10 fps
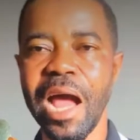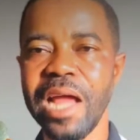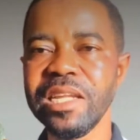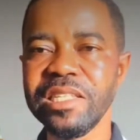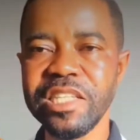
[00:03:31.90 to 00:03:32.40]

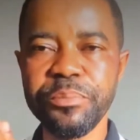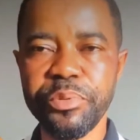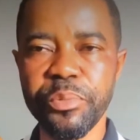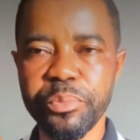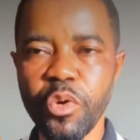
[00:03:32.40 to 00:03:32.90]
and the deal
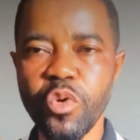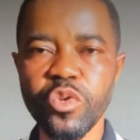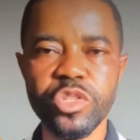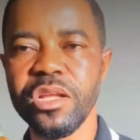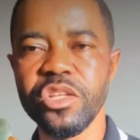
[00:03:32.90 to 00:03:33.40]

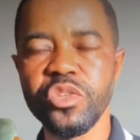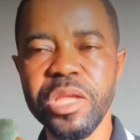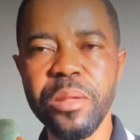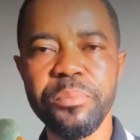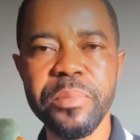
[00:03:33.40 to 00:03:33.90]
proposed to be
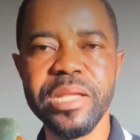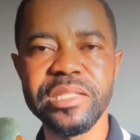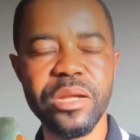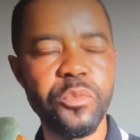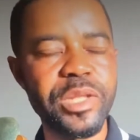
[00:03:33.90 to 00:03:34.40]

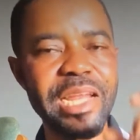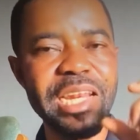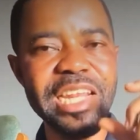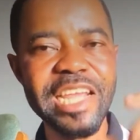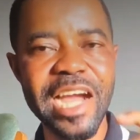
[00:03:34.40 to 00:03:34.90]
implemented with a
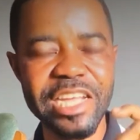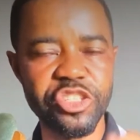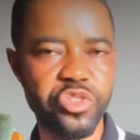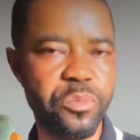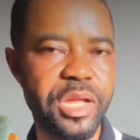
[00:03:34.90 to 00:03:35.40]
legal
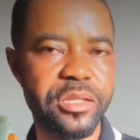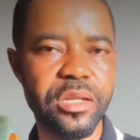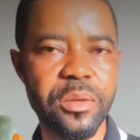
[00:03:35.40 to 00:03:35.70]
instrument.